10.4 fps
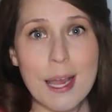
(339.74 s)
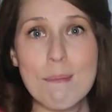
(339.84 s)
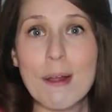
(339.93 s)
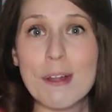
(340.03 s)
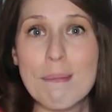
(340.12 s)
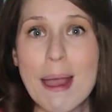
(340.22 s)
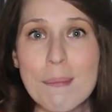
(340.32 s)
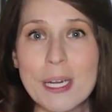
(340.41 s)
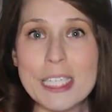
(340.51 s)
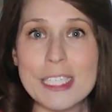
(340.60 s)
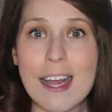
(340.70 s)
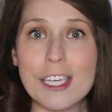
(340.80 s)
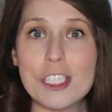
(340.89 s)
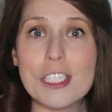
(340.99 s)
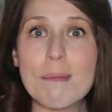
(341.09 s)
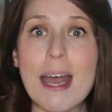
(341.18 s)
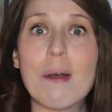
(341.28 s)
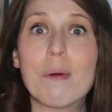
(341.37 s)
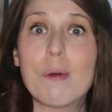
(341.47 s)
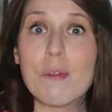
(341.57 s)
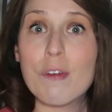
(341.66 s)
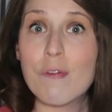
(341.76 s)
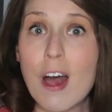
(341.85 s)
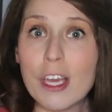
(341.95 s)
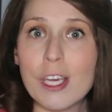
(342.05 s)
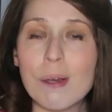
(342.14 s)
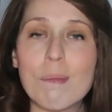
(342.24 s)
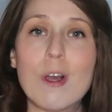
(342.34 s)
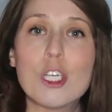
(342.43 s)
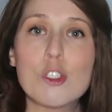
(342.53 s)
But remember, it's not just about the volume.